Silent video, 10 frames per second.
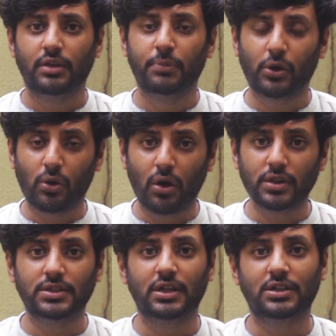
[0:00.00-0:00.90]
and
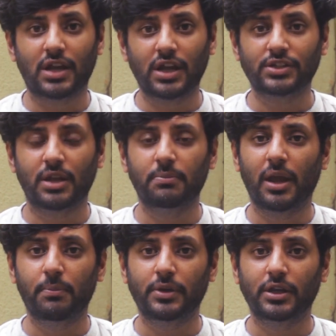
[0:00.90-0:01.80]
because that trash can
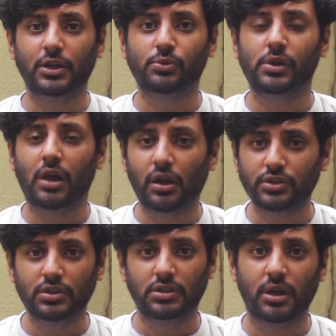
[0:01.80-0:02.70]
be emptied into a
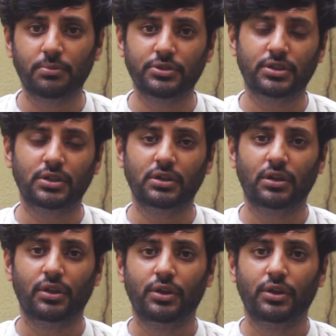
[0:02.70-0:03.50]
larger dumpster,